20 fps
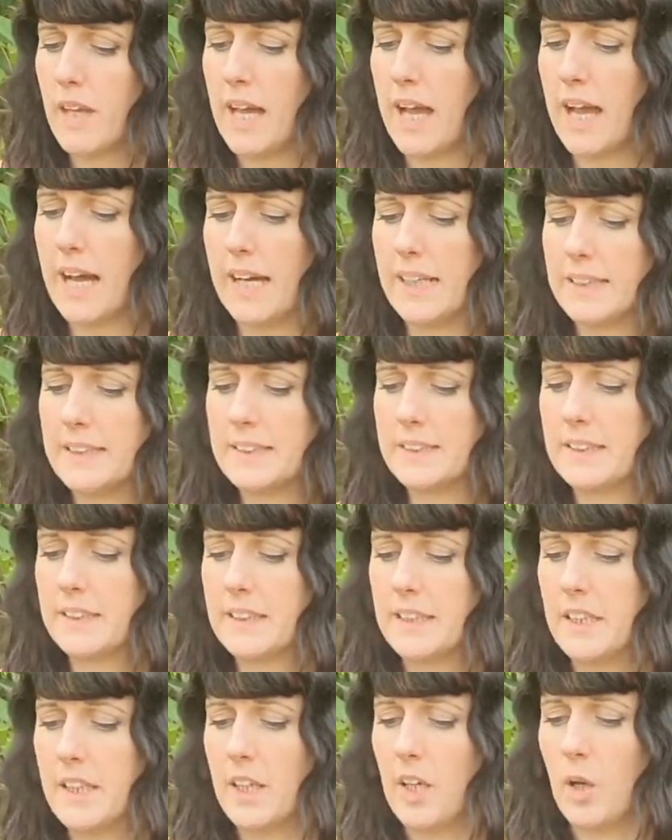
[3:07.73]
And
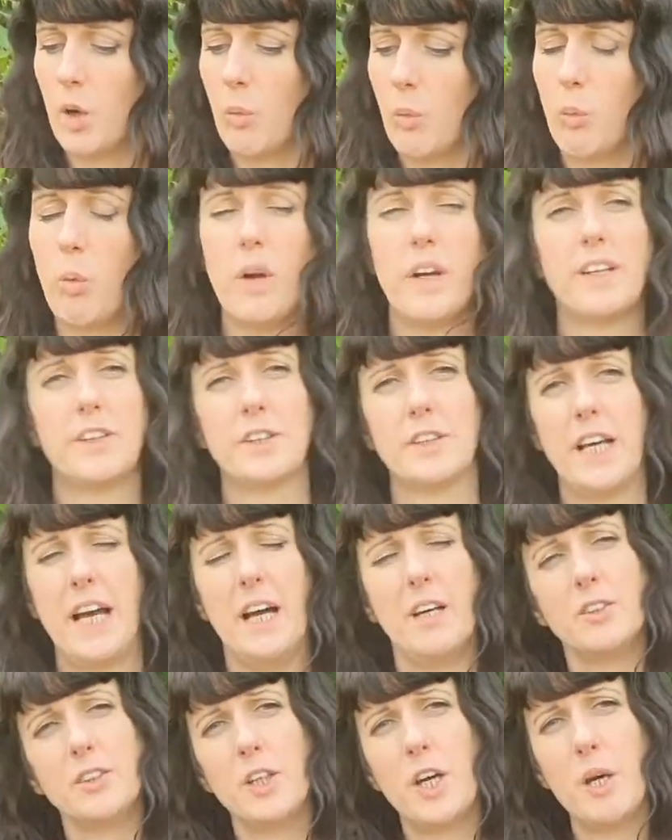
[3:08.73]

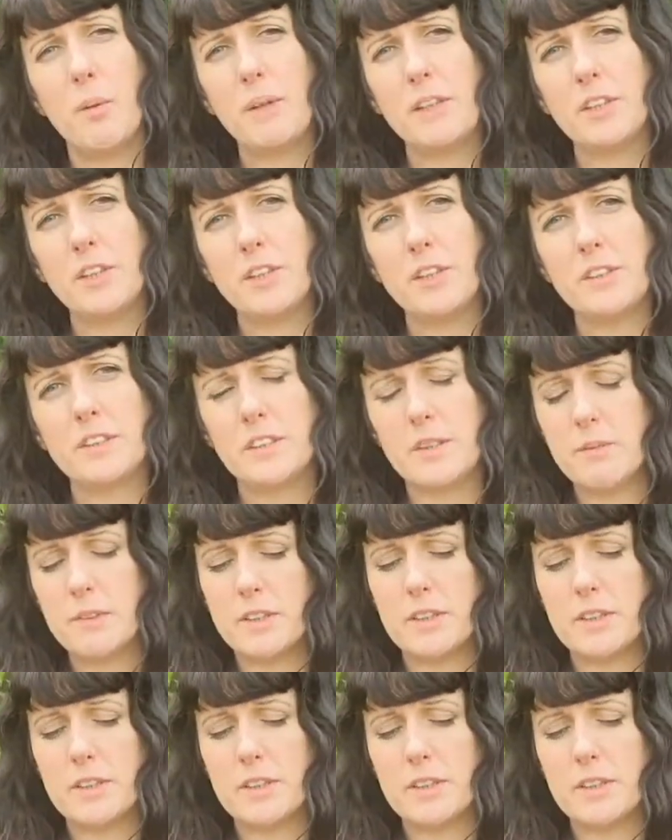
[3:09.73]
how do herbalists use them?